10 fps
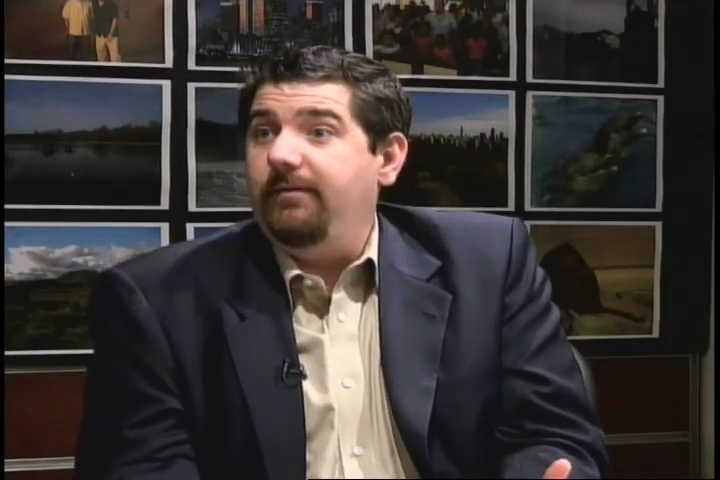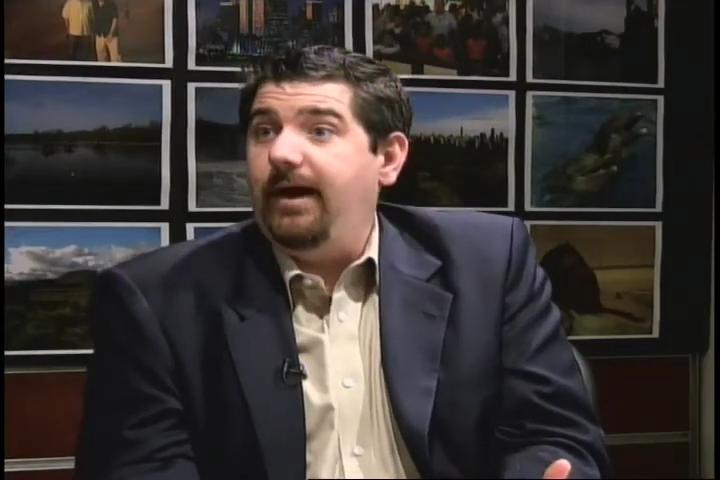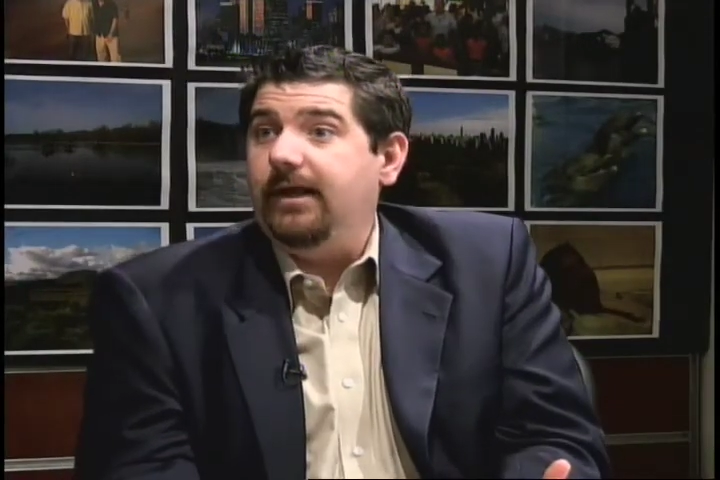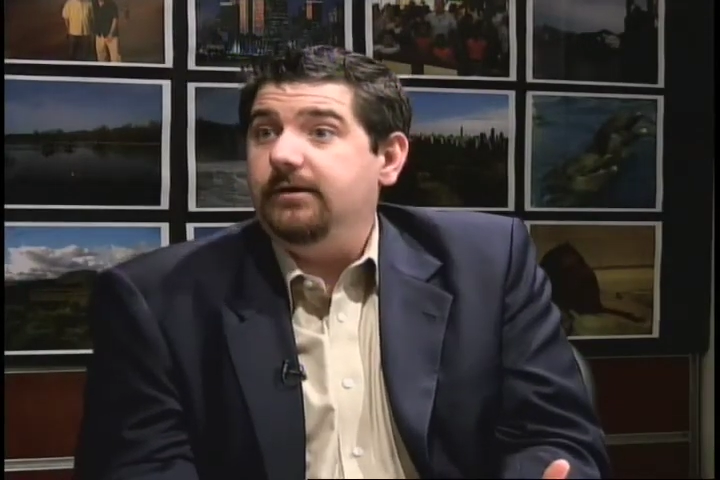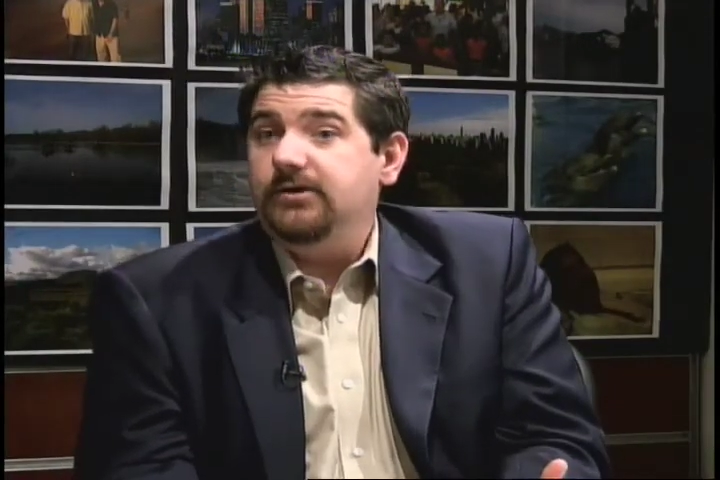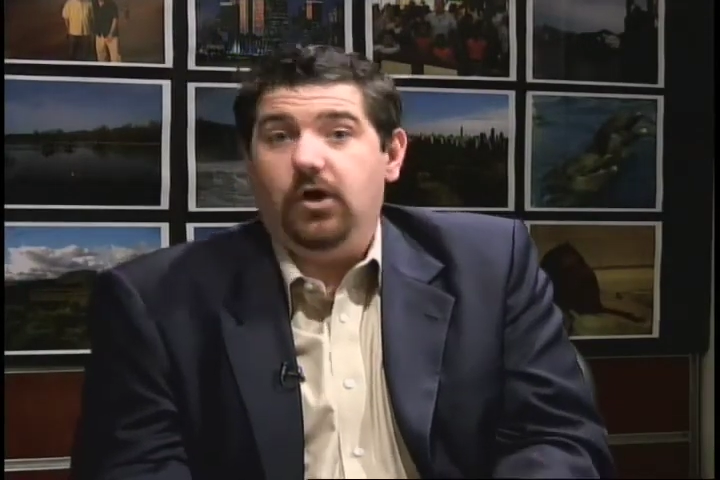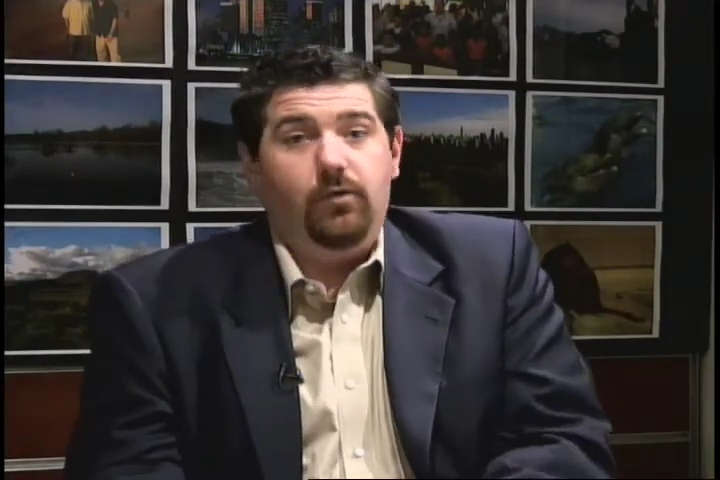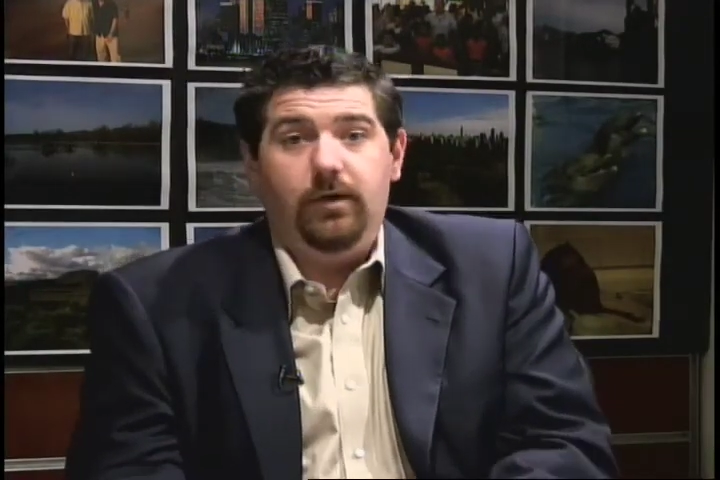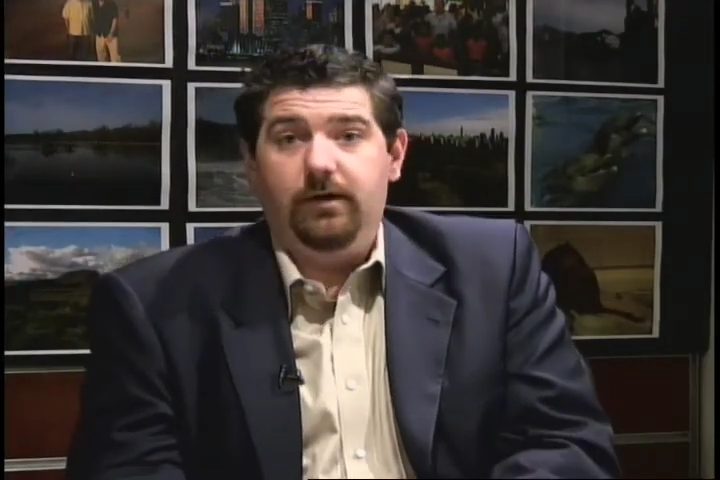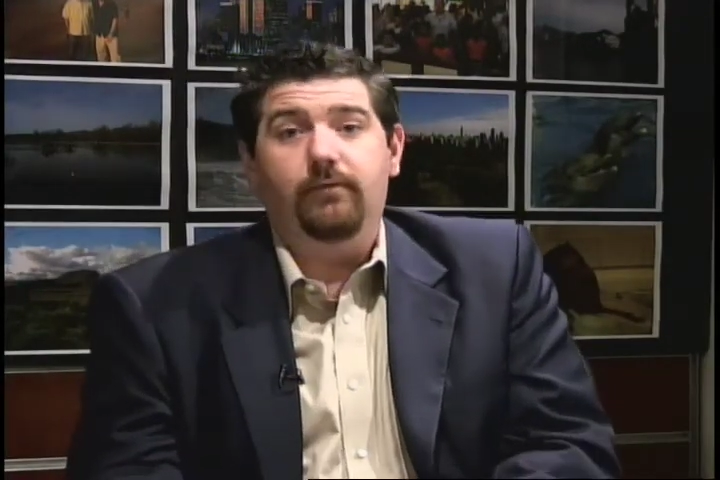be ready. So
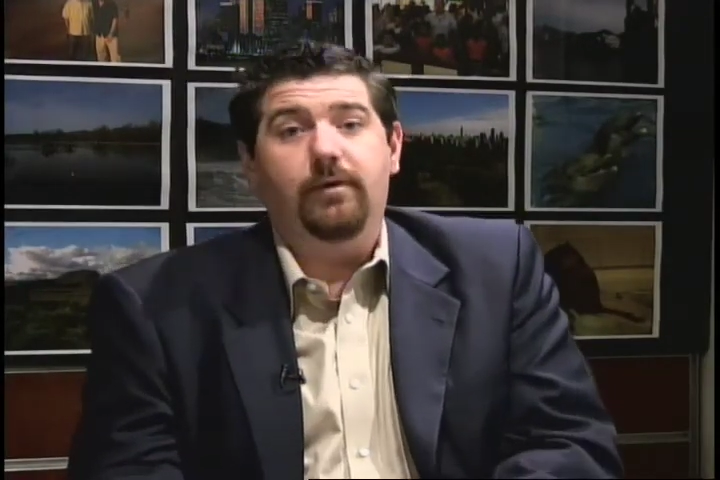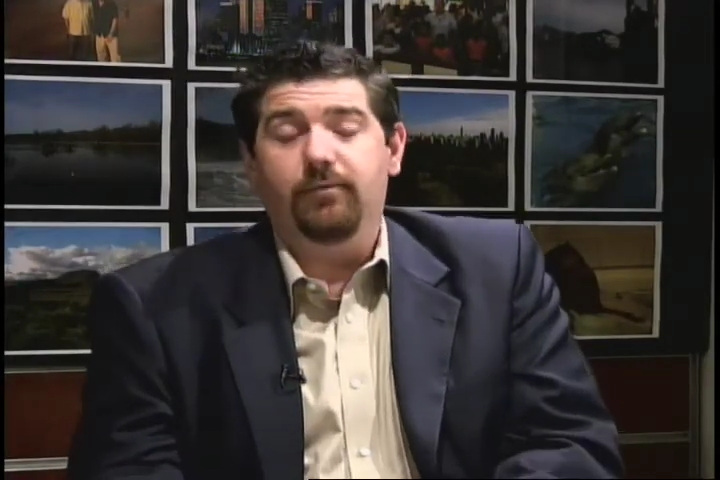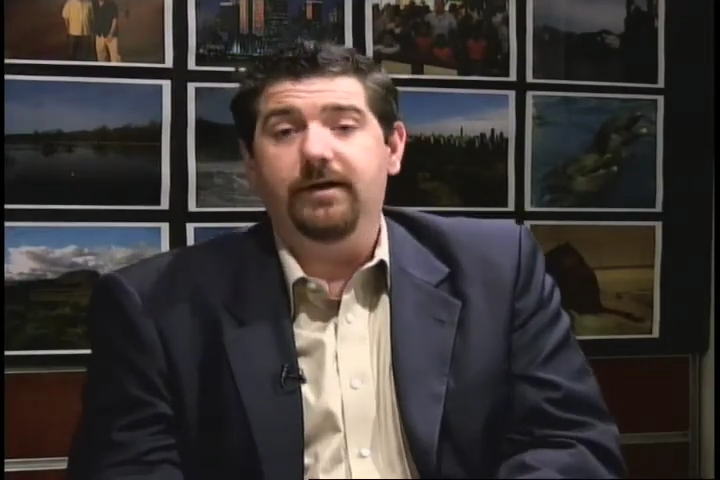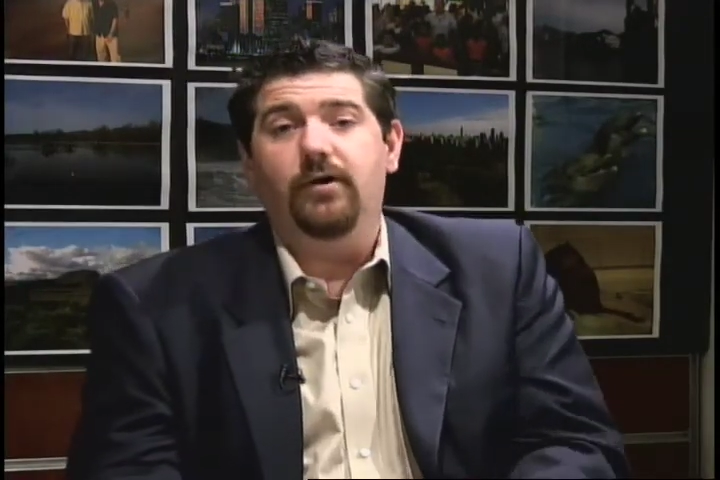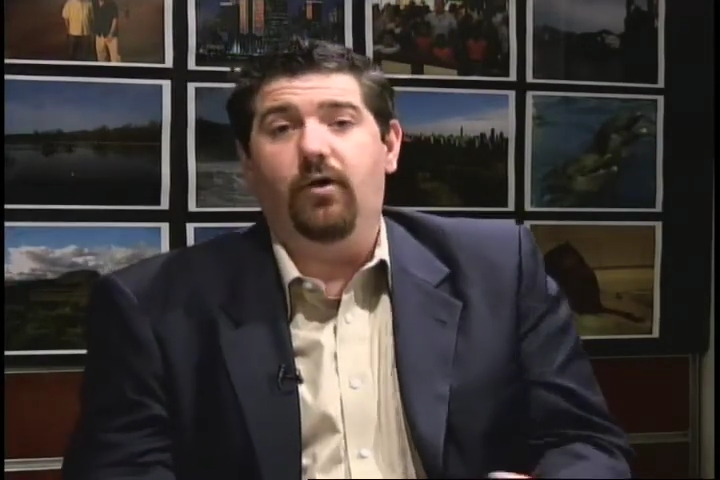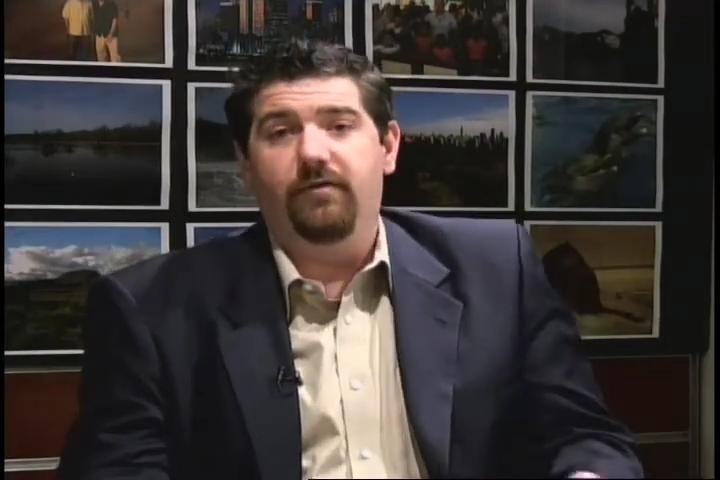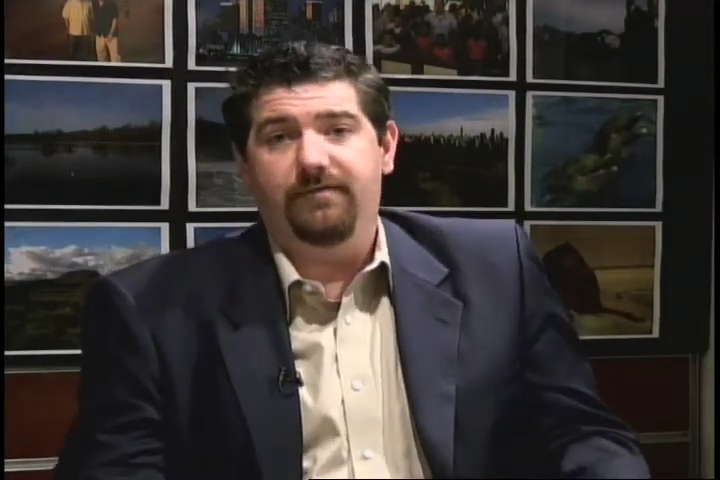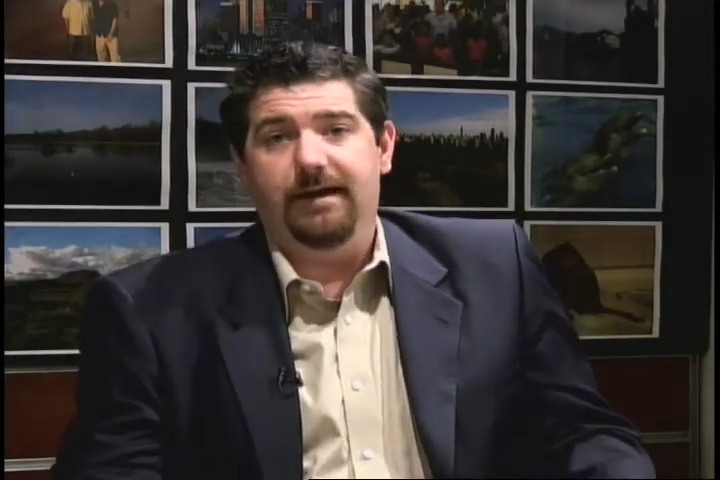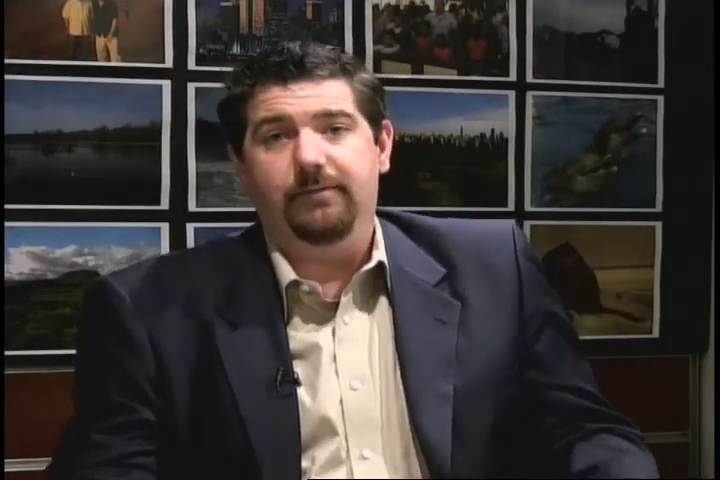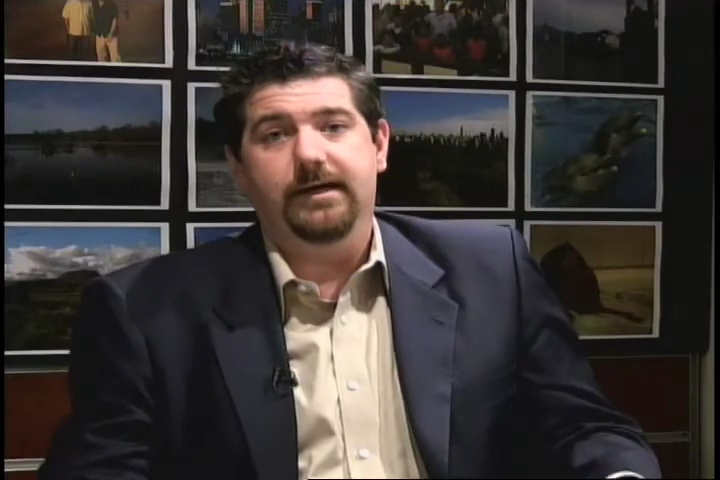she'll we'll, ready we'll bring go. the whole
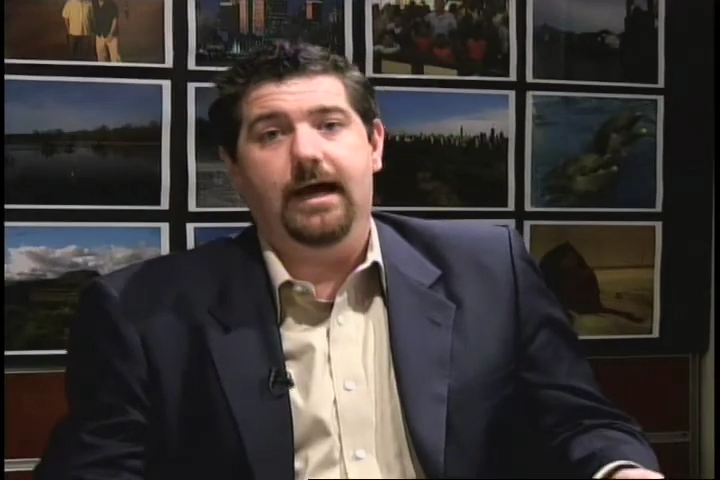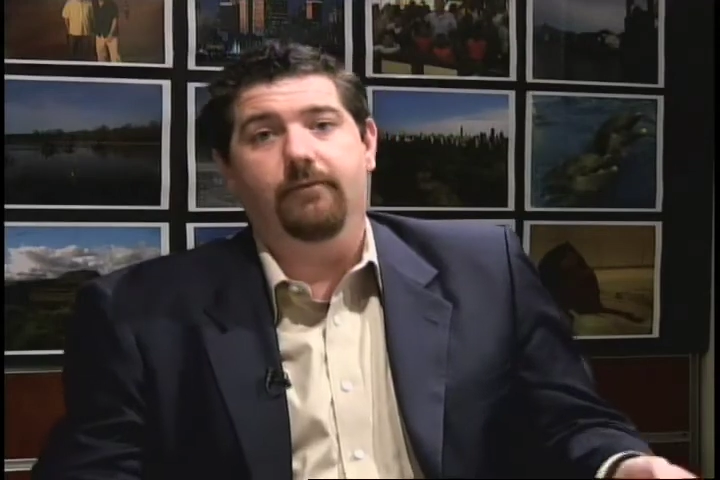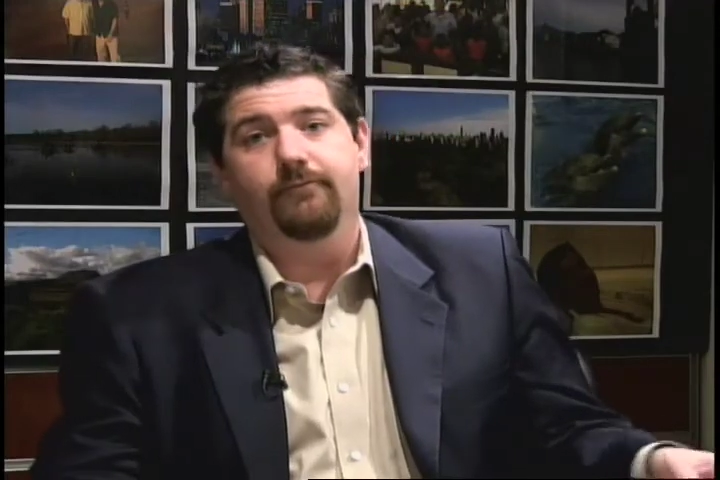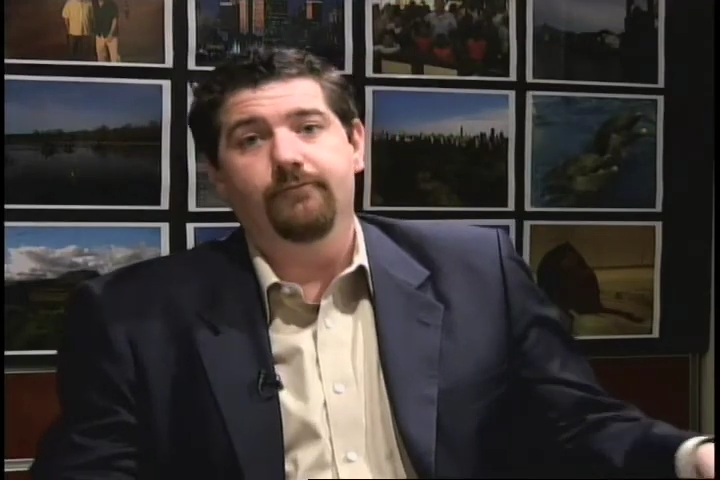family. That down. sounds